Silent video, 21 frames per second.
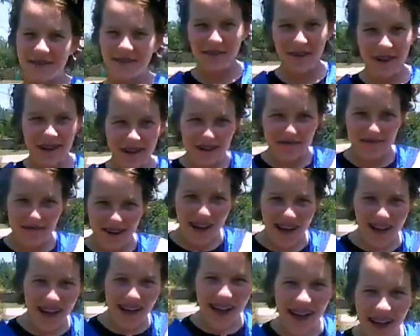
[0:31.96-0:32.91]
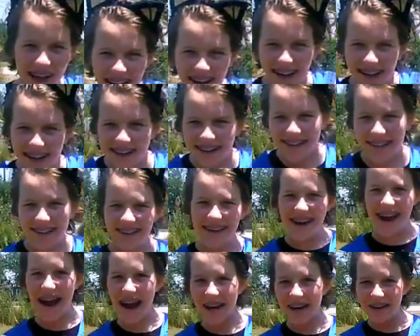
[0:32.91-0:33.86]
What am I?
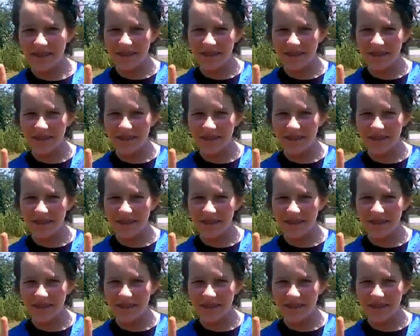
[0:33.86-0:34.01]
Not a